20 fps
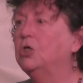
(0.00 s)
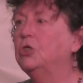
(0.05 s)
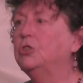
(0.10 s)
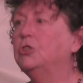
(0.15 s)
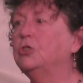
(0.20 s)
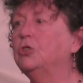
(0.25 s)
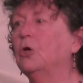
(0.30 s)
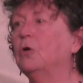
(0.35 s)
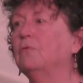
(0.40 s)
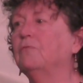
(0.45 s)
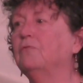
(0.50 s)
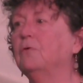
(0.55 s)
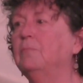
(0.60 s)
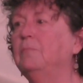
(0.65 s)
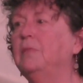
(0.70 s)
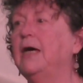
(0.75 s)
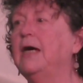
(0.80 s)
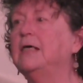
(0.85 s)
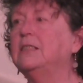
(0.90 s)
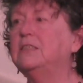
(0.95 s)
So
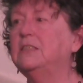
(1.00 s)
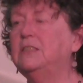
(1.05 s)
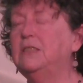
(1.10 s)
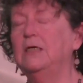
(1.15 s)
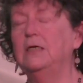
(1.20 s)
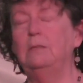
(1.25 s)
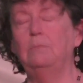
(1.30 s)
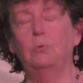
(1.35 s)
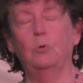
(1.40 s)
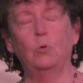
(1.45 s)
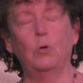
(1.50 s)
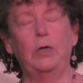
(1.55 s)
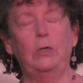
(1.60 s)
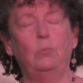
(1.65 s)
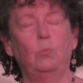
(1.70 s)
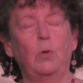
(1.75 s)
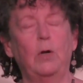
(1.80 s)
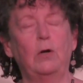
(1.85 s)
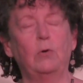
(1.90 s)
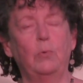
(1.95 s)
from that
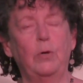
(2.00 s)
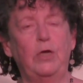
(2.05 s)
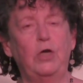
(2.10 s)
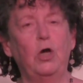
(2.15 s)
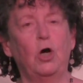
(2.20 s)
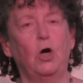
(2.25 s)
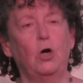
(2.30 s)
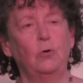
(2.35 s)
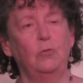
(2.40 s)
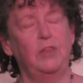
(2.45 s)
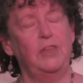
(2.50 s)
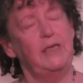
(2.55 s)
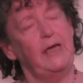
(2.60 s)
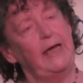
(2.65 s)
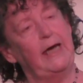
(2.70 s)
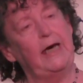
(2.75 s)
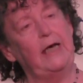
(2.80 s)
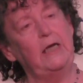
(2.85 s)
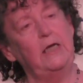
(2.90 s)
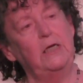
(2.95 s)
standpoint, where we go
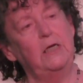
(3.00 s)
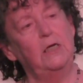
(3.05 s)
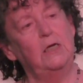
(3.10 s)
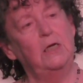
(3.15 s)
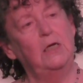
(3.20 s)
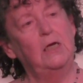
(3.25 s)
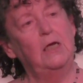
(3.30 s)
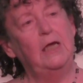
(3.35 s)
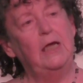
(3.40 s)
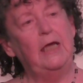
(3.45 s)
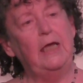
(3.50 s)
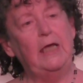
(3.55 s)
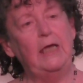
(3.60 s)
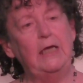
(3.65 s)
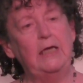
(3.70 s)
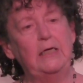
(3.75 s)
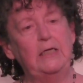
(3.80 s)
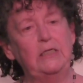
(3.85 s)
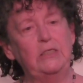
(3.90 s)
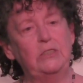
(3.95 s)
then
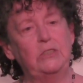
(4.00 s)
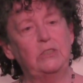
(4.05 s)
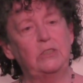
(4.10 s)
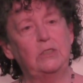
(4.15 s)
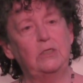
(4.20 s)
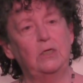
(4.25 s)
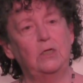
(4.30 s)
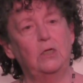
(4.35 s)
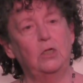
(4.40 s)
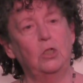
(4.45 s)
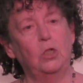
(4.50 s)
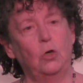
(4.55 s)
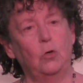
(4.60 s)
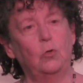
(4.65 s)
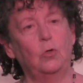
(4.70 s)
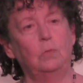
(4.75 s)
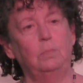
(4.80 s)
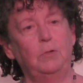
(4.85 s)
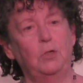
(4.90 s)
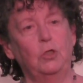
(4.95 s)
is
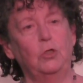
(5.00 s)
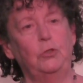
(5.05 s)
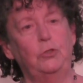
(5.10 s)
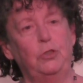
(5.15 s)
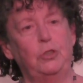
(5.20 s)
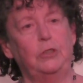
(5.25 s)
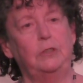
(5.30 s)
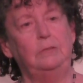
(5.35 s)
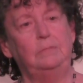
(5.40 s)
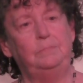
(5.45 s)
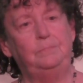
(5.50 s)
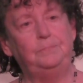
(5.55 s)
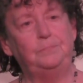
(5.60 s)
local pollution.